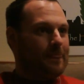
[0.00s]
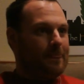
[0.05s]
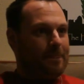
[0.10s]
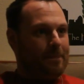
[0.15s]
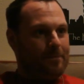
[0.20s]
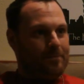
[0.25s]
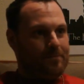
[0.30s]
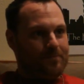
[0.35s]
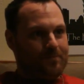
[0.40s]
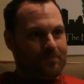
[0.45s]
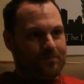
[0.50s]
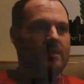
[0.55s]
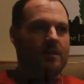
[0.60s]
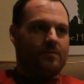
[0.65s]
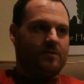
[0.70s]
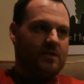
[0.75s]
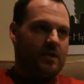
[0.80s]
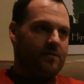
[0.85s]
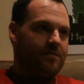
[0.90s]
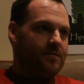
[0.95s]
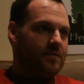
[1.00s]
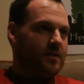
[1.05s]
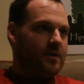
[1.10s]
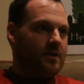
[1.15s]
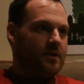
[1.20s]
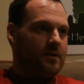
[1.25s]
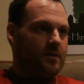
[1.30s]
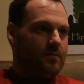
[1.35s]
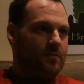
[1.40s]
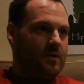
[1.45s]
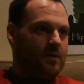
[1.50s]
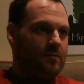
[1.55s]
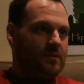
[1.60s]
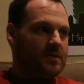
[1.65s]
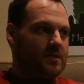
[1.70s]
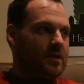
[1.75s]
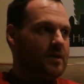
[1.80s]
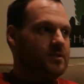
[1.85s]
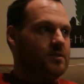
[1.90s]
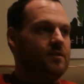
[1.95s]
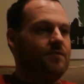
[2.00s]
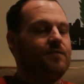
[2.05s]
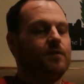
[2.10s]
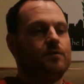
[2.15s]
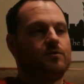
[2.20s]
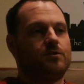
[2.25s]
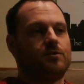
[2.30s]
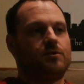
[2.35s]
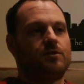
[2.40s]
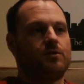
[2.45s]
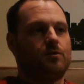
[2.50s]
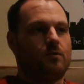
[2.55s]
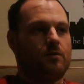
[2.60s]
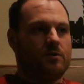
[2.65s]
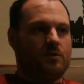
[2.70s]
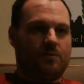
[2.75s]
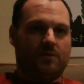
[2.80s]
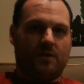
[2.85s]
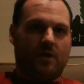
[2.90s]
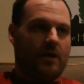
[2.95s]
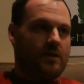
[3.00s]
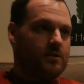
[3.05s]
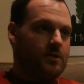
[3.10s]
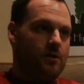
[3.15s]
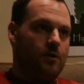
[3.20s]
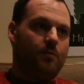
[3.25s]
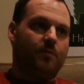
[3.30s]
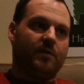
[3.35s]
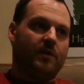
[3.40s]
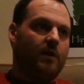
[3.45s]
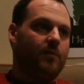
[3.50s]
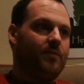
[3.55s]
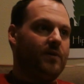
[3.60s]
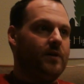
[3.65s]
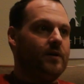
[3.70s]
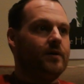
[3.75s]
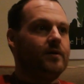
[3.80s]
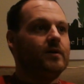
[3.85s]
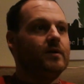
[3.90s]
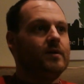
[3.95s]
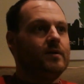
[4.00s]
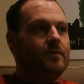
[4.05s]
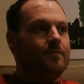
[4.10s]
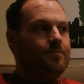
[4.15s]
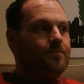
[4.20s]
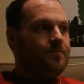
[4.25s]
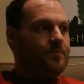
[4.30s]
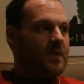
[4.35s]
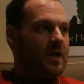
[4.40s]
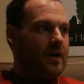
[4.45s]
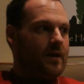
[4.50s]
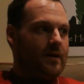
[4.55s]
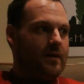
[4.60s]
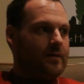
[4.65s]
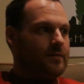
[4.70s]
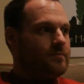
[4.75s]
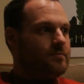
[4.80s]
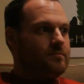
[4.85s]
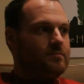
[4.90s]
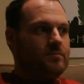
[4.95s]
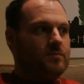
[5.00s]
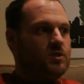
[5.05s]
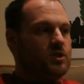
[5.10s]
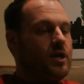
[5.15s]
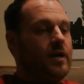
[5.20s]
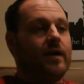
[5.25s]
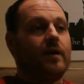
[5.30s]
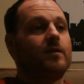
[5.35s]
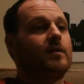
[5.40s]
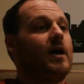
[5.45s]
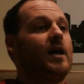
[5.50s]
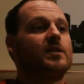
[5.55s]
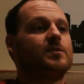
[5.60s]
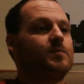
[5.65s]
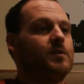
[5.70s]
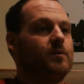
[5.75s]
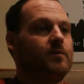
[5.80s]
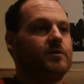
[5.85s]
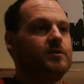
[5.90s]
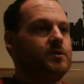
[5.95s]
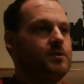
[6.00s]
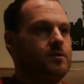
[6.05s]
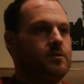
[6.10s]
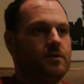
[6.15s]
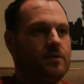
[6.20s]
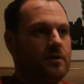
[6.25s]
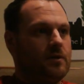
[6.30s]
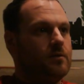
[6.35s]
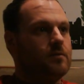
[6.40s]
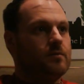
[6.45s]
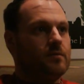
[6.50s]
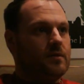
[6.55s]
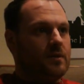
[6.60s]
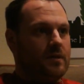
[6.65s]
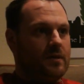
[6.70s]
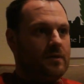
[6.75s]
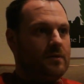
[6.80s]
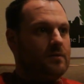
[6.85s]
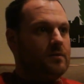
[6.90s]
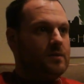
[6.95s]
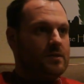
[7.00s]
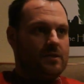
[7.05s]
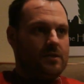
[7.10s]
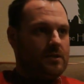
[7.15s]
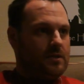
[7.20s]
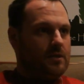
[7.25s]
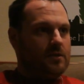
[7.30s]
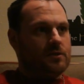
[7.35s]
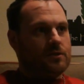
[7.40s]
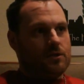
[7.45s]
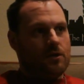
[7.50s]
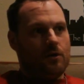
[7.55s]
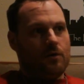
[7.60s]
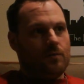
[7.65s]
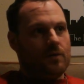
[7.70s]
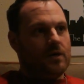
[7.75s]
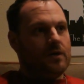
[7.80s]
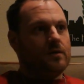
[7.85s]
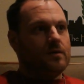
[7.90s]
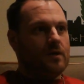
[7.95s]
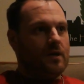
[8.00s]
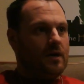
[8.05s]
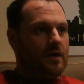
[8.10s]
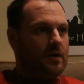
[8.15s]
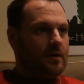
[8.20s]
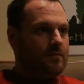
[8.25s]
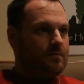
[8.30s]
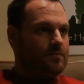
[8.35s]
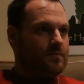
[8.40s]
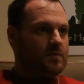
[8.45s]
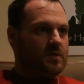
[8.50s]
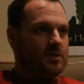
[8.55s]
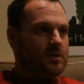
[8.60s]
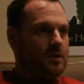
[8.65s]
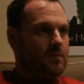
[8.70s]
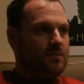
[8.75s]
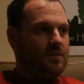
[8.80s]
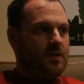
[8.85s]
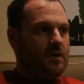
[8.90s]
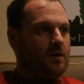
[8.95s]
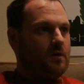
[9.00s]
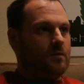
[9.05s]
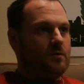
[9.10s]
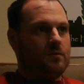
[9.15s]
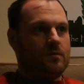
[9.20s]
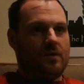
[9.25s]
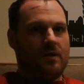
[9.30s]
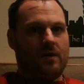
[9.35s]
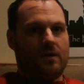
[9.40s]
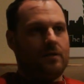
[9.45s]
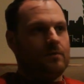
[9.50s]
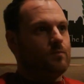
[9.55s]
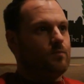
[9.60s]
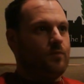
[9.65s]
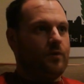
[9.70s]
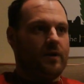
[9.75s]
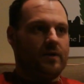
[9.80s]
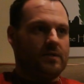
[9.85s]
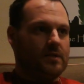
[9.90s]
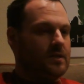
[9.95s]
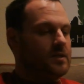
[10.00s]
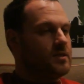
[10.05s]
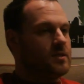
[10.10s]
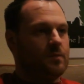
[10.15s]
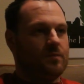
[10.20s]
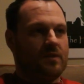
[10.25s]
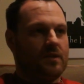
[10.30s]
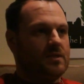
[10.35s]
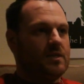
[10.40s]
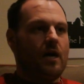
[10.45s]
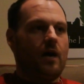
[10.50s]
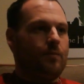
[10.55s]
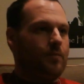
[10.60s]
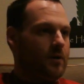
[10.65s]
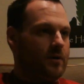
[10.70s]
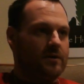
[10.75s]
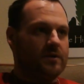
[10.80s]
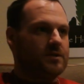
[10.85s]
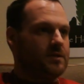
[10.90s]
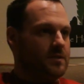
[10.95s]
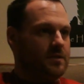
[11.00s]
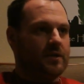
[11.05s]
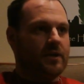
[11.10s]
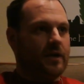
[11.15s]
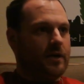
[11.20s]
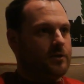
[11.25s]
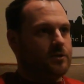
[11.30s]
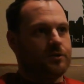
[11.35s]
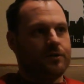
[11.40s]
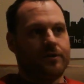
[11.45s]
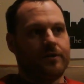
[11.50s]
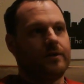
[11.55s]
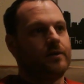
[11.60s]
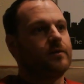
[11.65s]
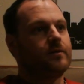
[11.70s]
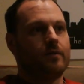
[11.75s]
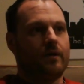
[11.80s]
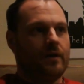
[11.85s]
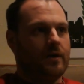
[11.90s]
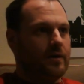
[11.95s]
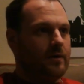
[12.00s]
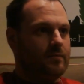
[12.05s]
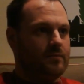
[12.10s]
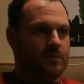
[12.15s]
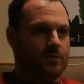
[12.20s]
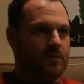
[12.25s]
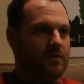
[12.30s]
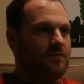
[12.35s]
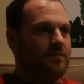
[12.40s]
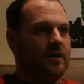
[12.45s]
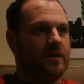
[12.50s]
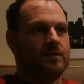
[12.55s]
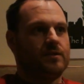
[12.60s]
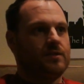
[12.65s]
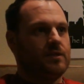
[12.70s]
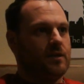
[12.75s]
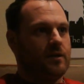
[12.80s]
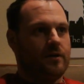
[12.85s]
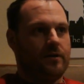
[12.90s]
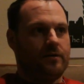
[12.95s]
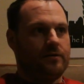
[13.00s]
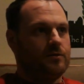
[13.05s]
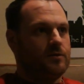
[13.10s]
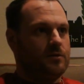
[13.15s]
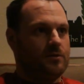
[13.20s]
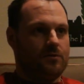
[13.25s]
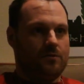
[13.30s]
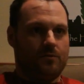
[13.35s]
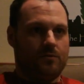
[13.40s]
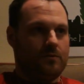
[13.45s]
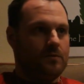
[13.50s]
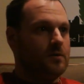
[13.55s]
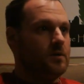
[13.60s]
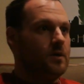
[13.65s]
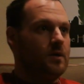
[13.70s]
Our next step's definitely going to be, besides the future stores, we'd like to open up a giant glass blowing studio in the city of Tacoma, something that brings in some of the top artists in the country, do events there, do